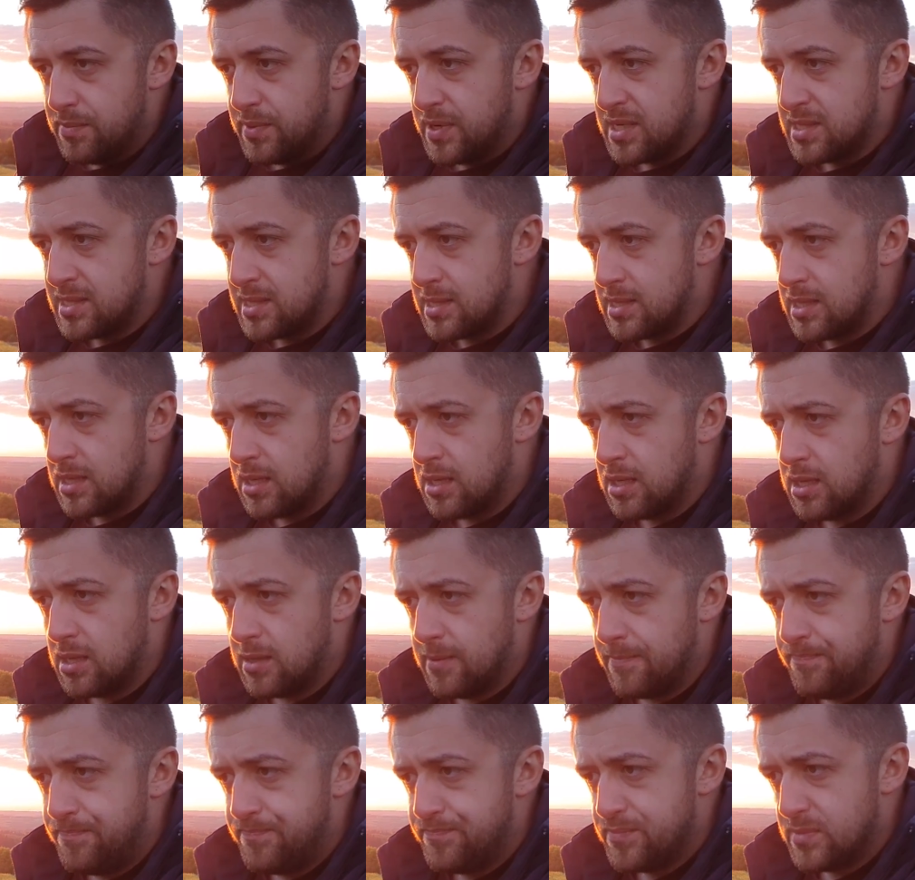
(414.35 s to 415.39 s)
But
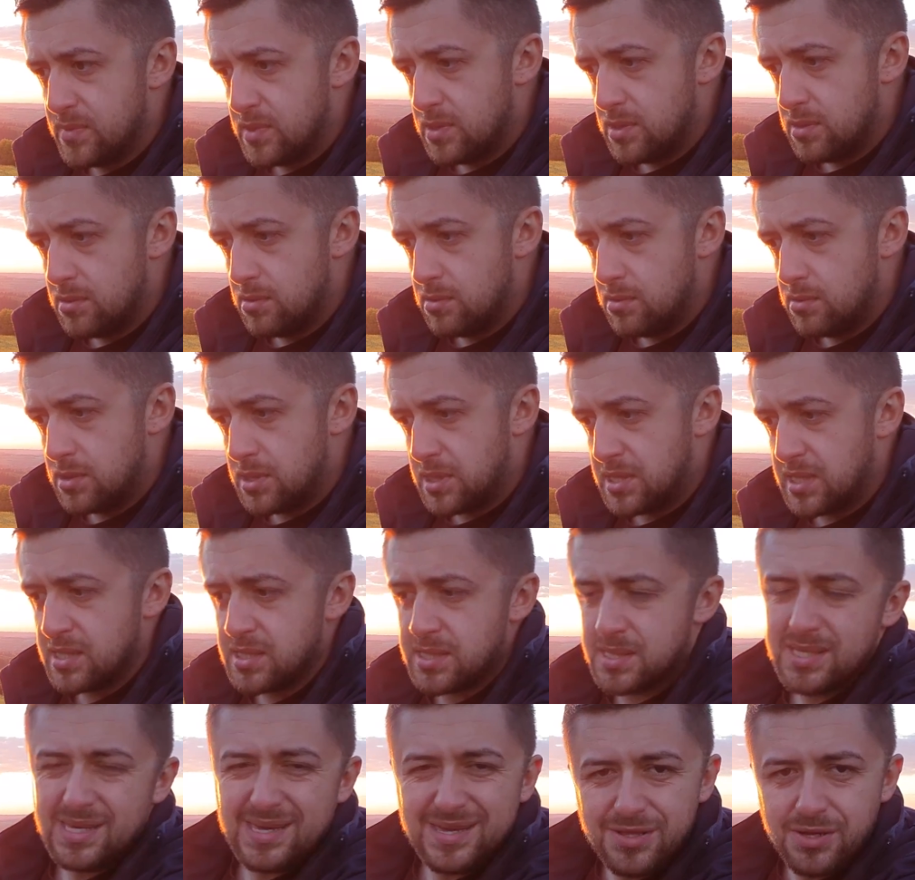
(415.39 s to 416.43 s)

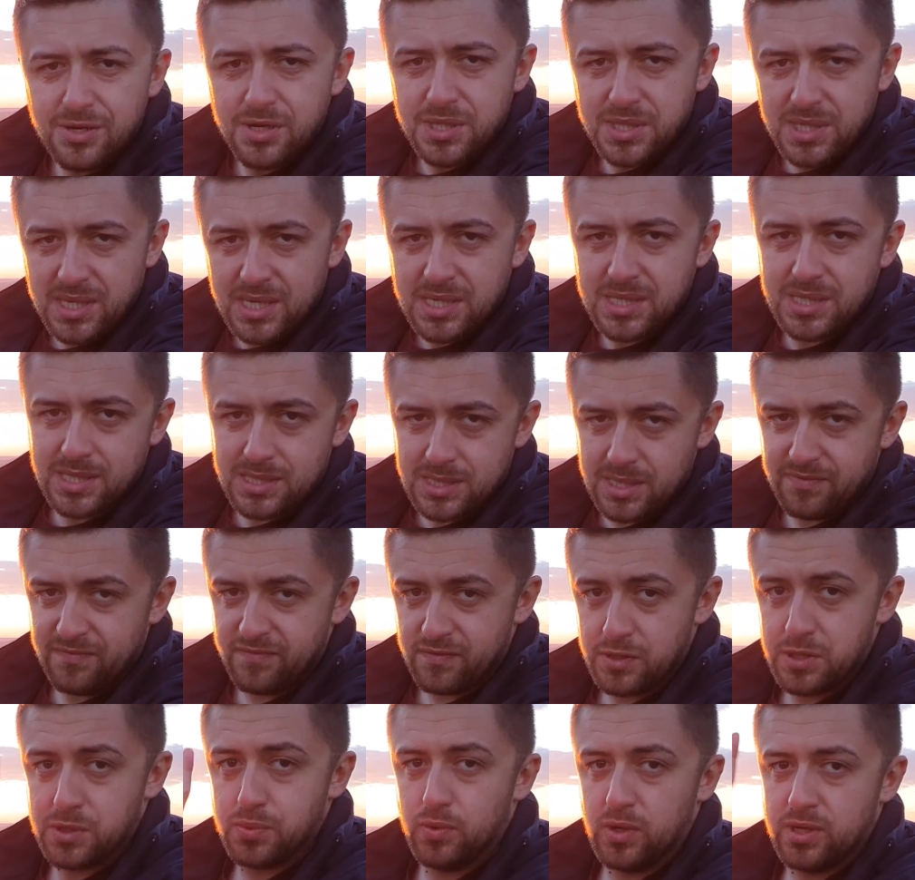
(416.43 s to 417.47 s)
since the E36 is the
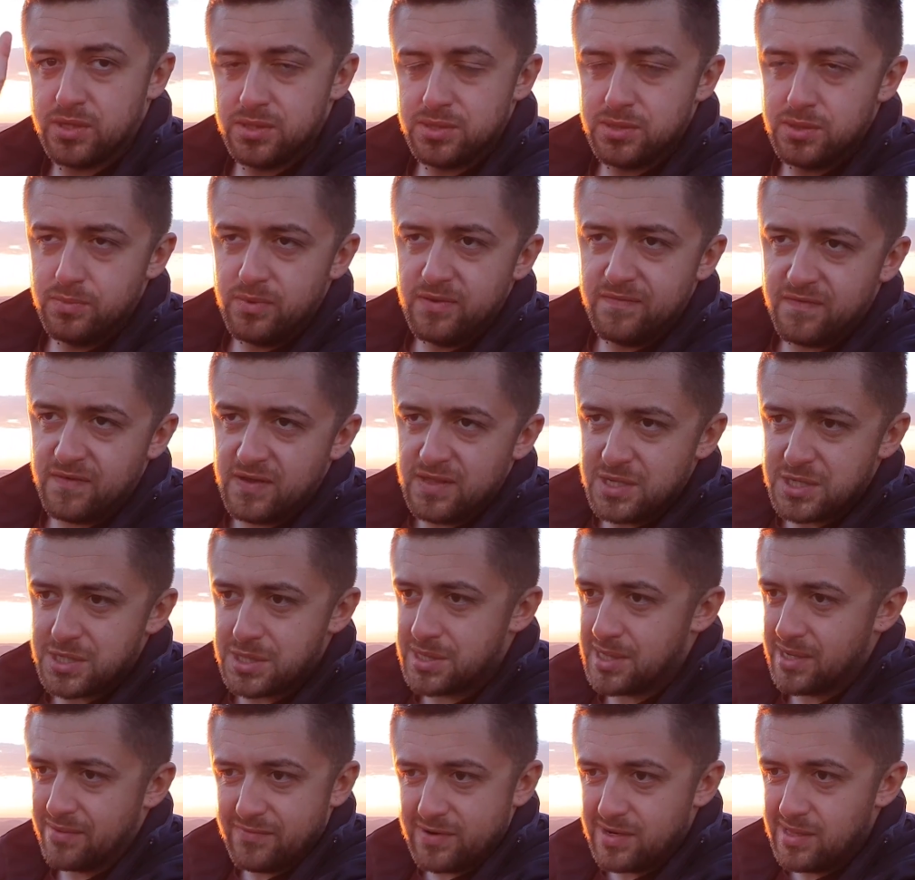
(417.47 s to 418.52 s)
first one to be finished
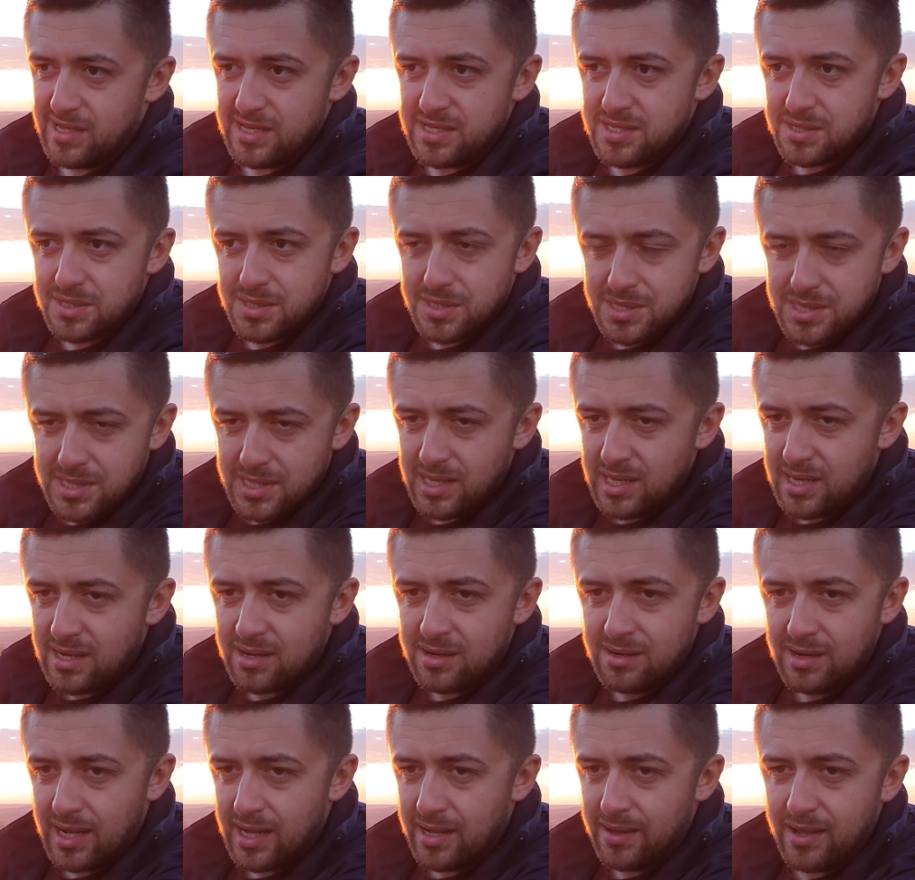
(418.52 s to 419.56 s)
somewhere later this
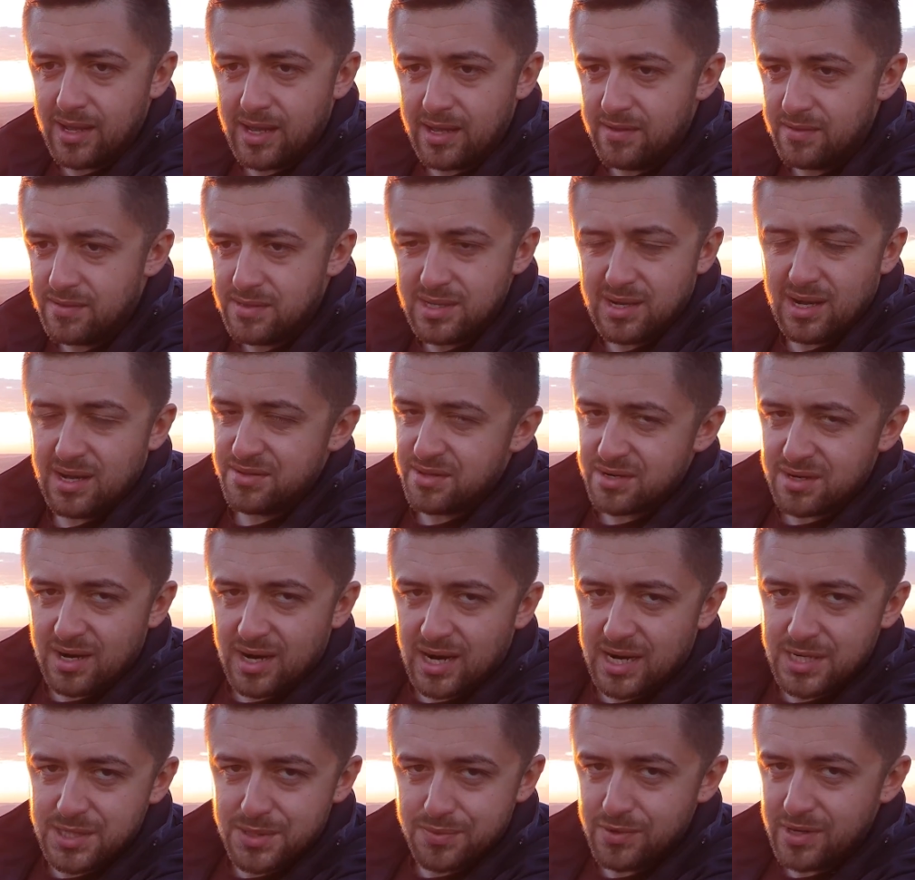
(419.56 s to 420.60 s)
year, the other
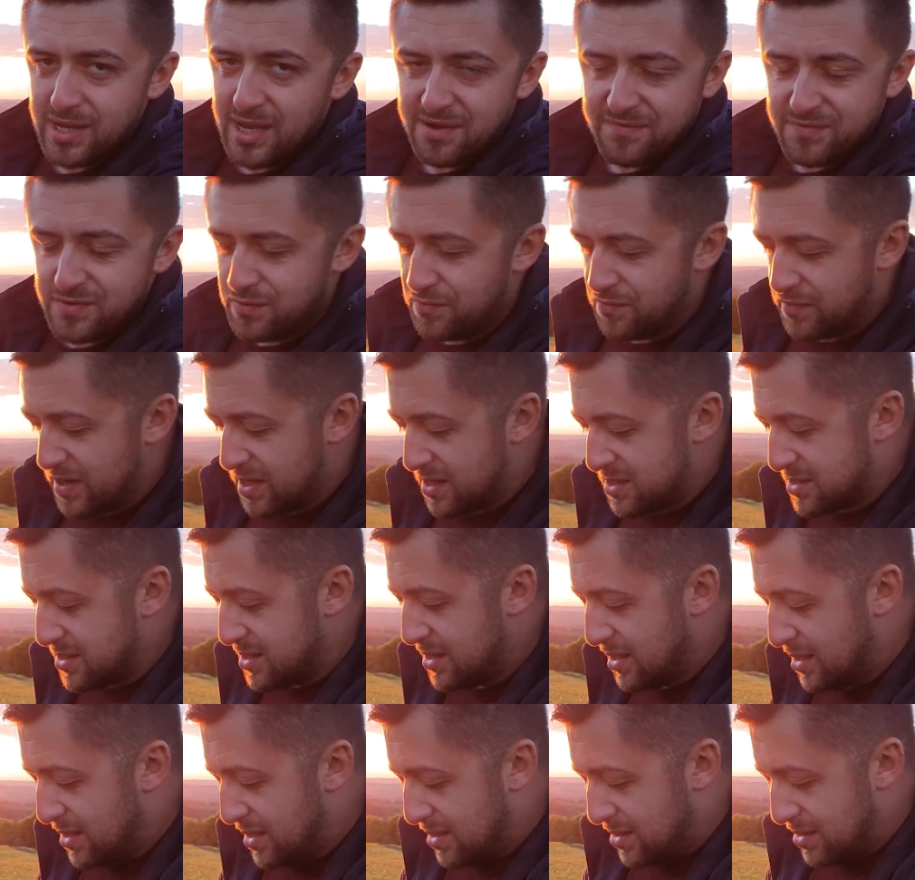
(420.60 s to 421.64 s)
cars will have to wait
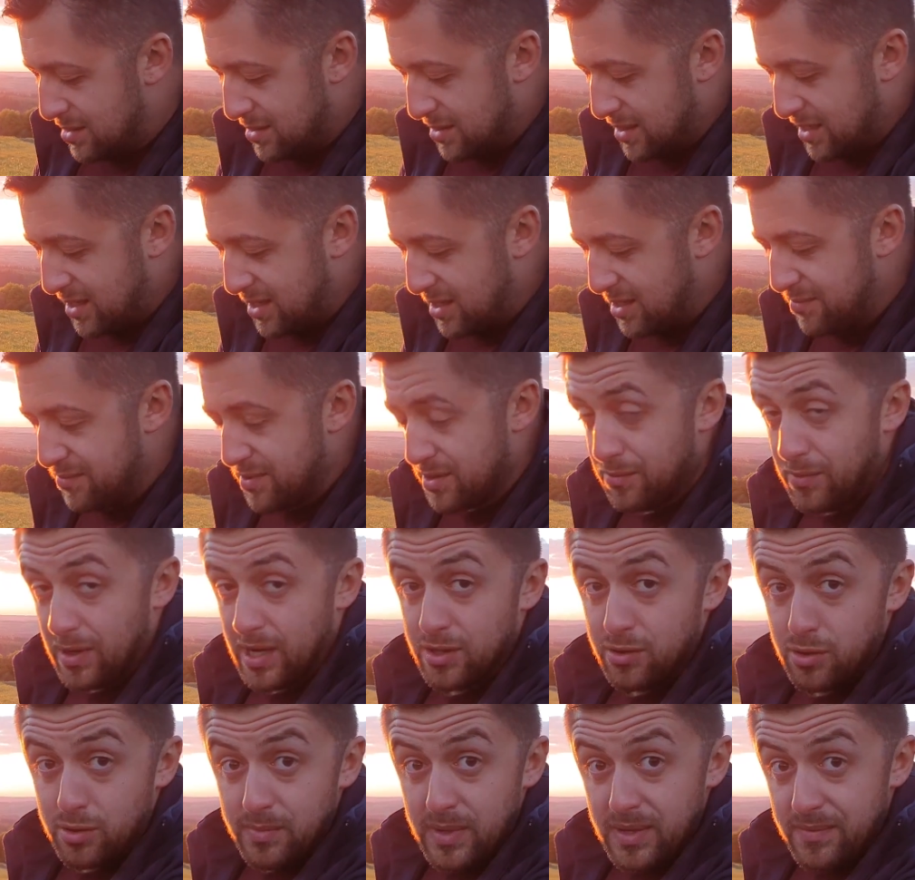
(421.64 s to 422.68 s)
like even
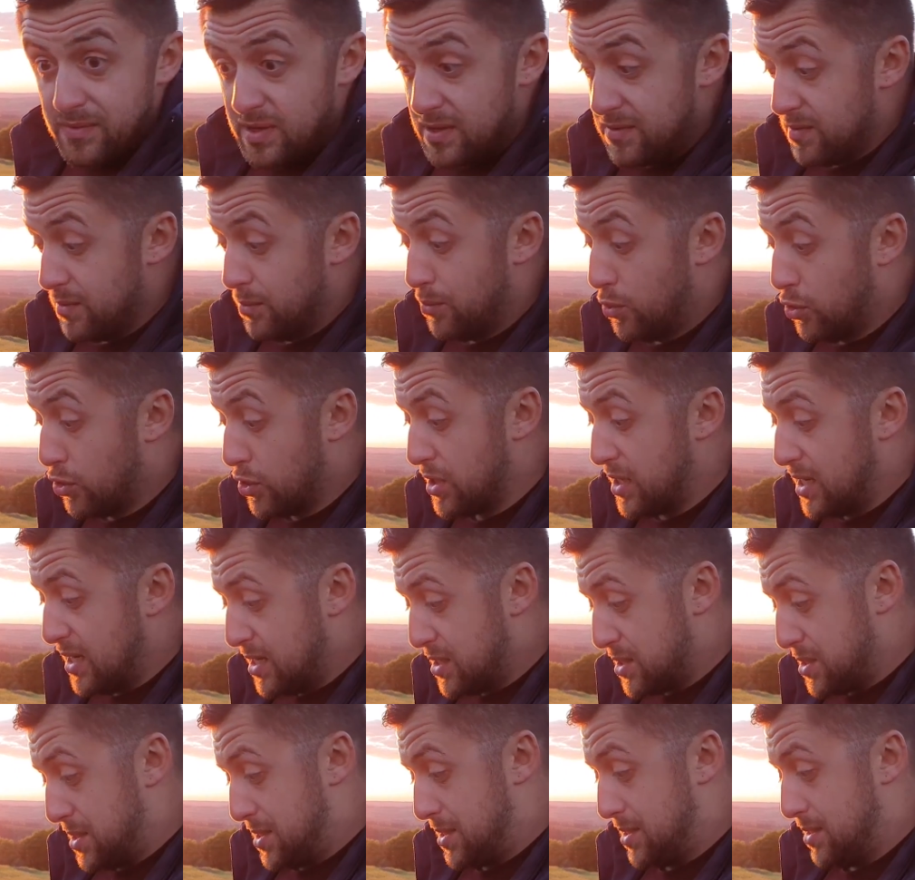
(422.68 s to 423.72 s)
1 or maybe even more years.